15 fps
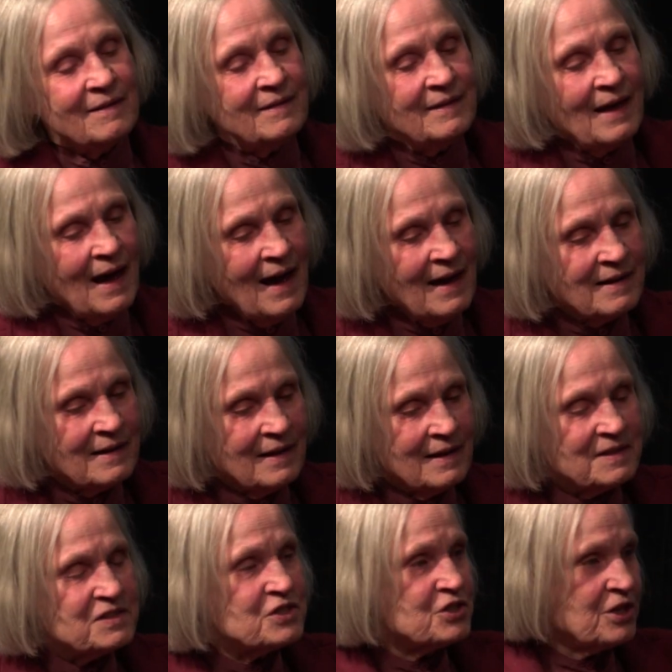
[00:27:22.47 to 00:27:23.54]
That
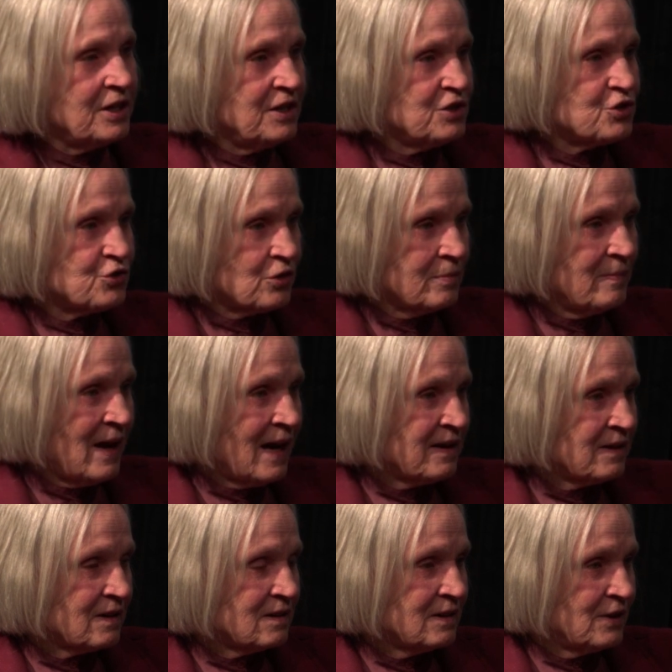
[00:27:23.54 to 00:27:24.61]
has changed
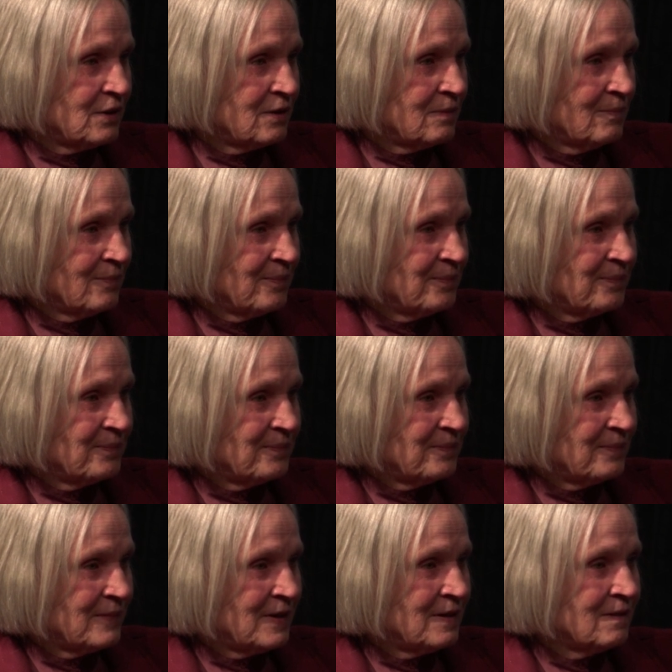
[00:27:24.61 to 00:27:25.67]
dramatically
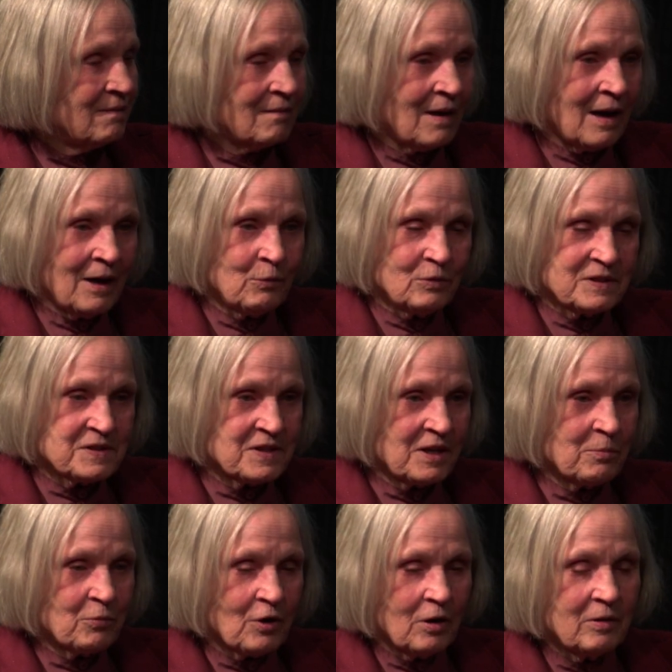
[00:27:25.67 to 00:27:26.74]
in, I would
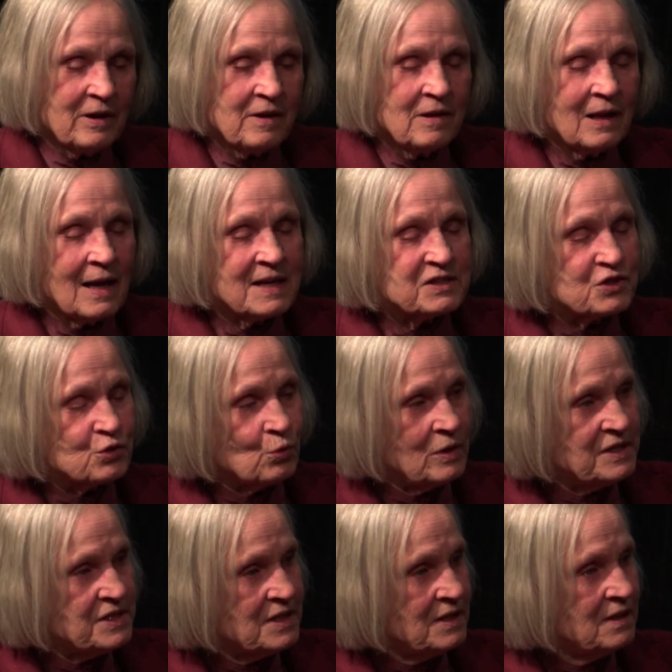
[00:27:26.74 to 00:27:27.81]
say, probably in the last
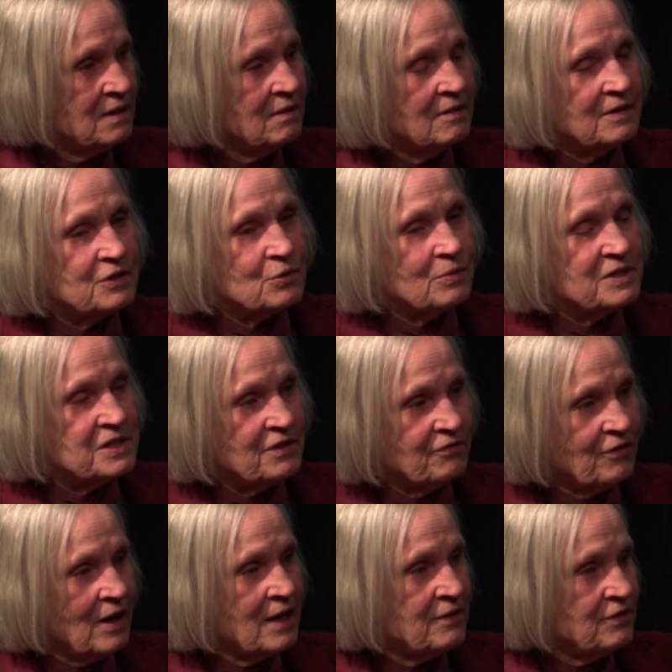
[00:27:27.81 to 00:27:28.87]
20,
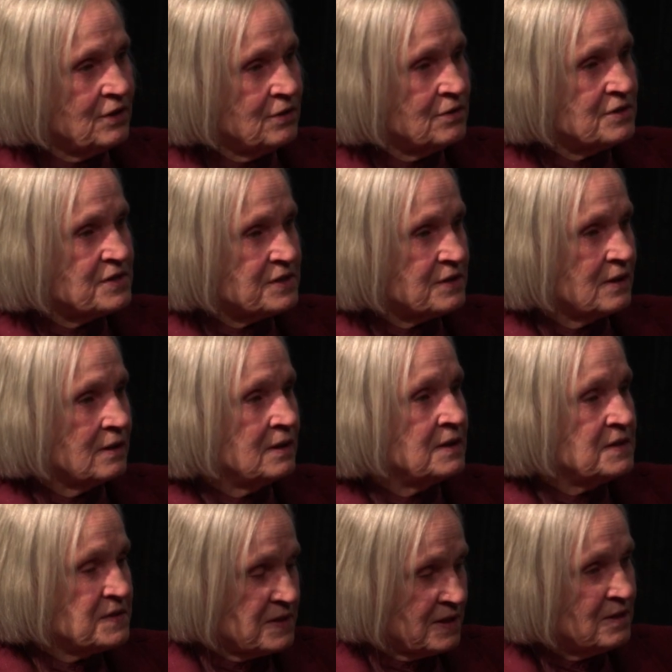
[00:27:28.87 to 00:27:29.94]
25 years,
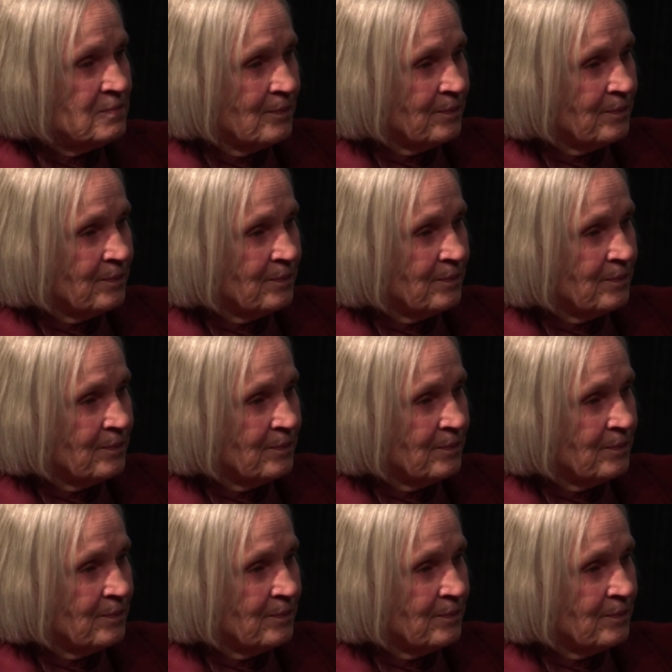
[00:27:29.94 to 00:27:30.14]
easy.